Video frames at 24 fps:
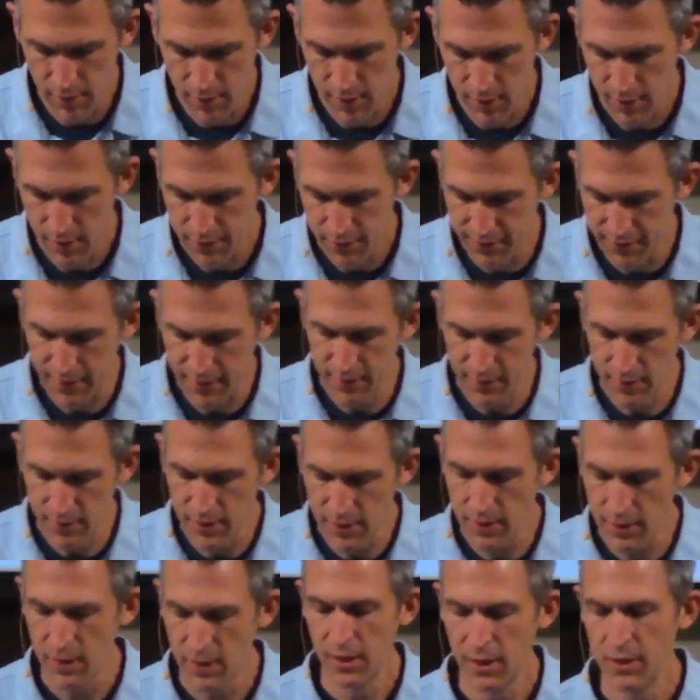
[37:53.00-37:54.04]

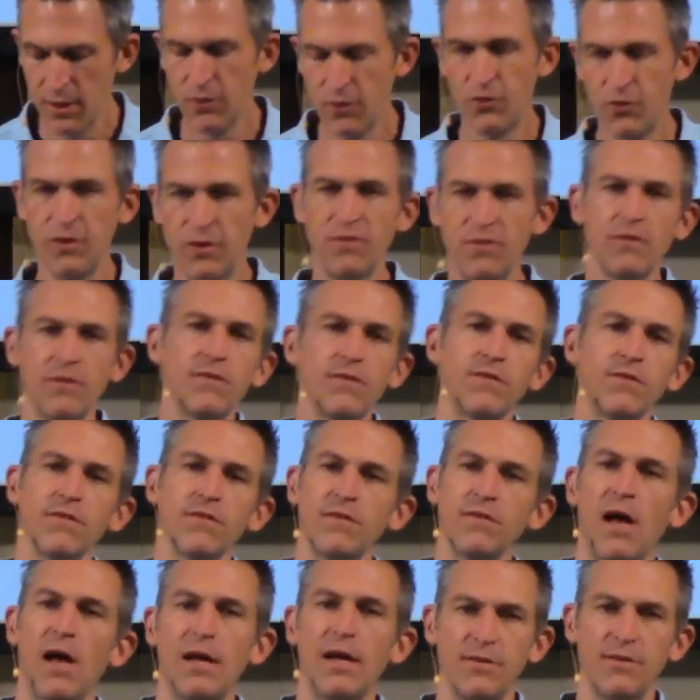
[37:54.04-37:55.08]
Secondly, Jesus is
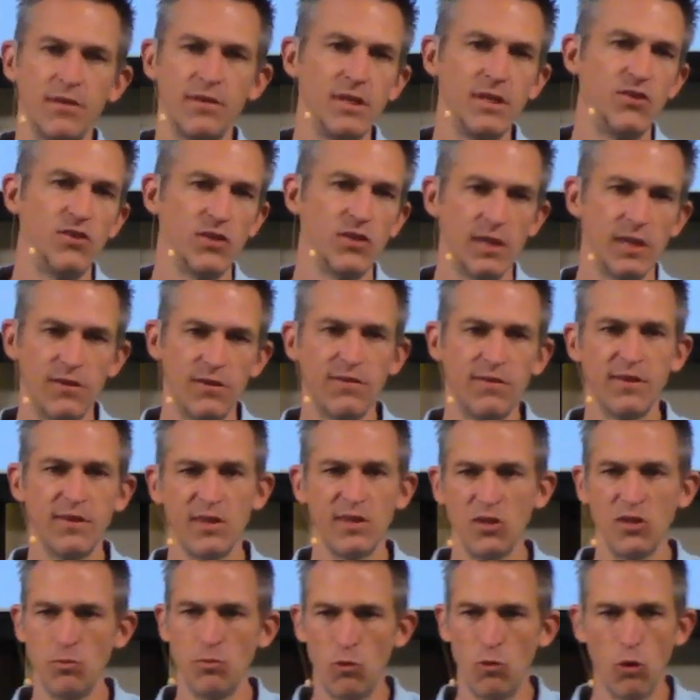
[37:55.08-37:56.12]
not teaching a
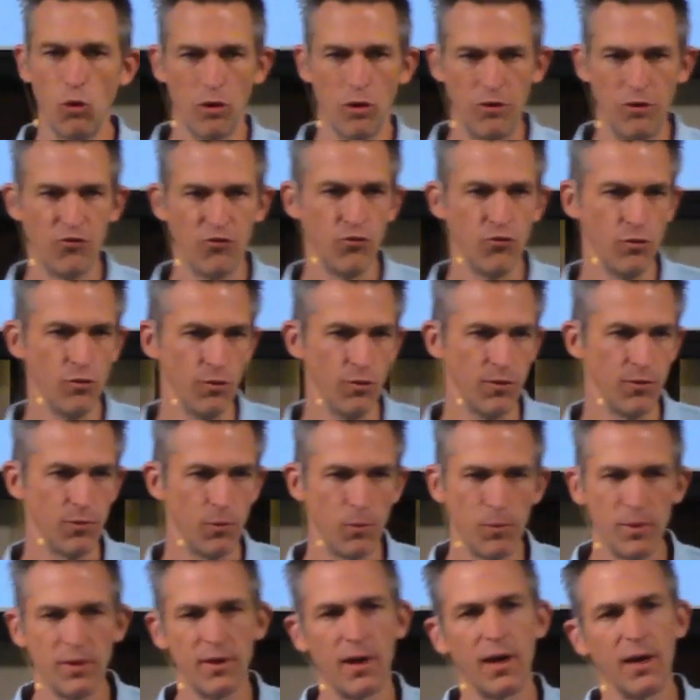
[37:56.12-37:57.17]
single moral truth. When
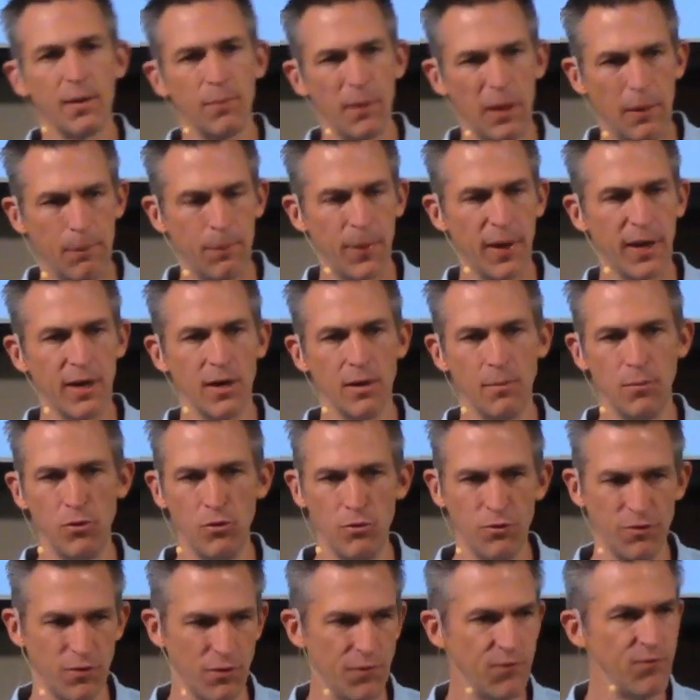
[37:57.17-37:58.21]
we talk about
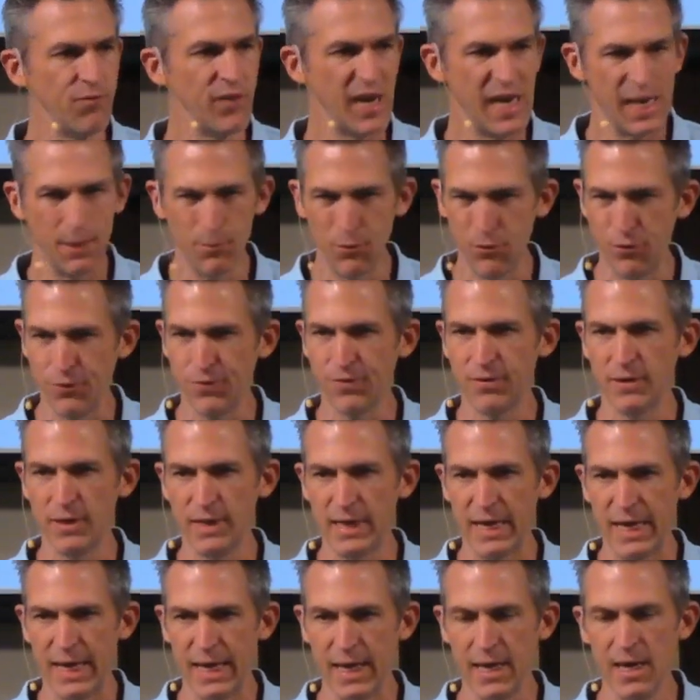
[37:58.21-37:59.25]
parables or fables
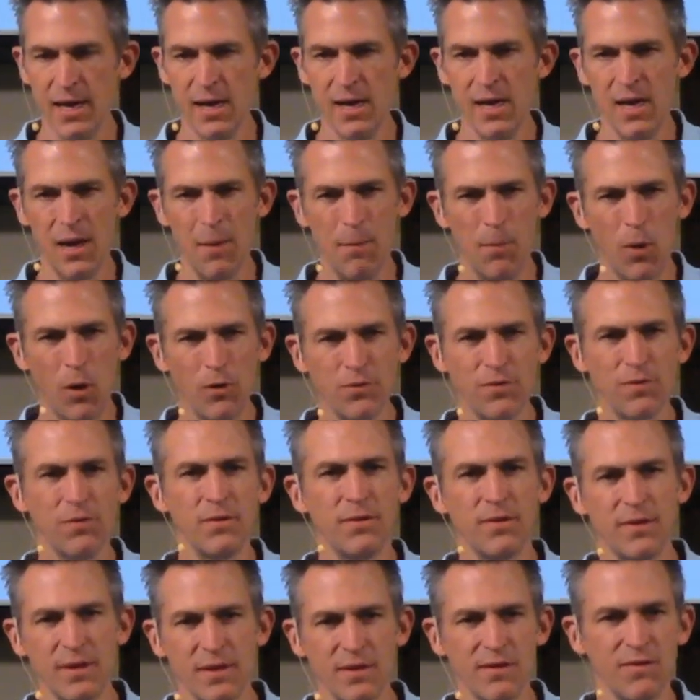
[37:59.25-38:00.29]
today, most of the
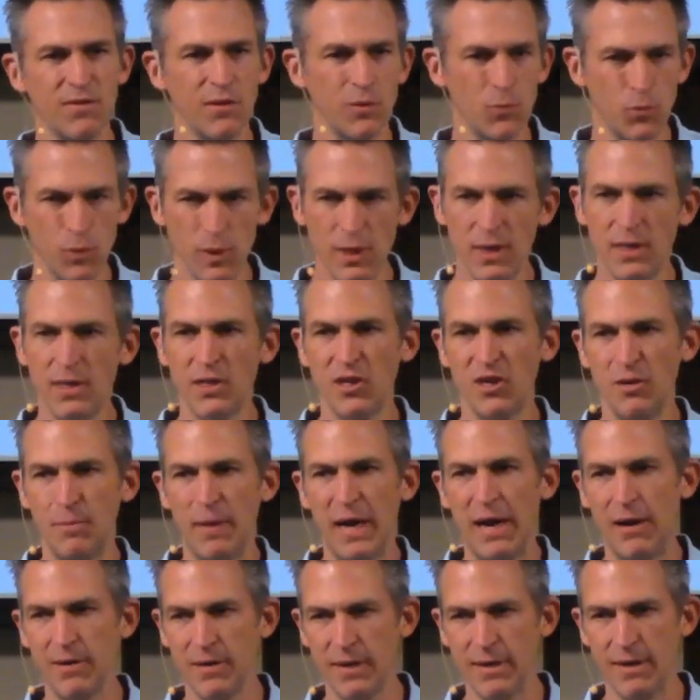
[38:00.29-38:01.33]
things that we hear
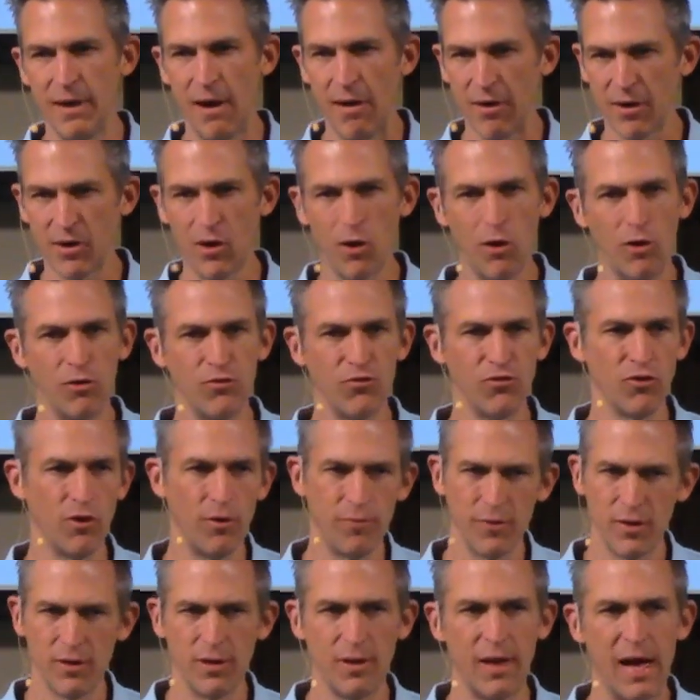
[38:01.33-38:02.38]
about in our culture over
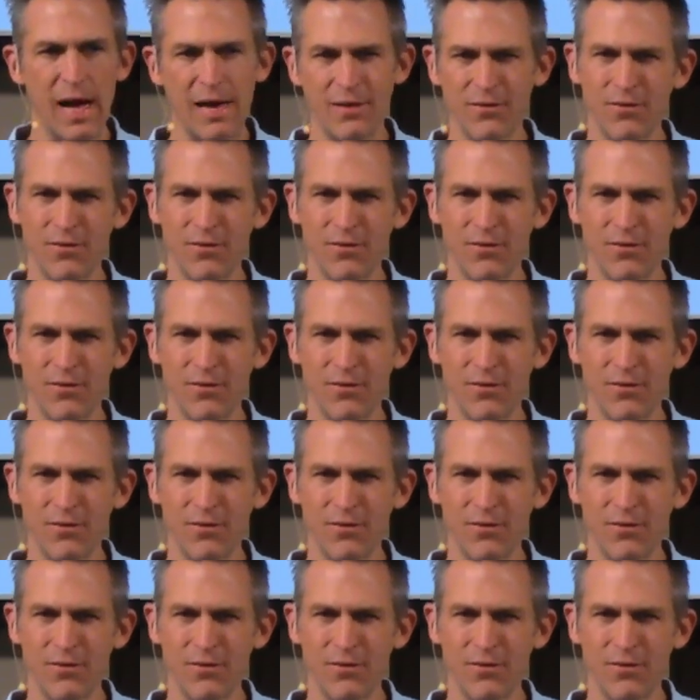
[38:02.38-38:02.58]
the last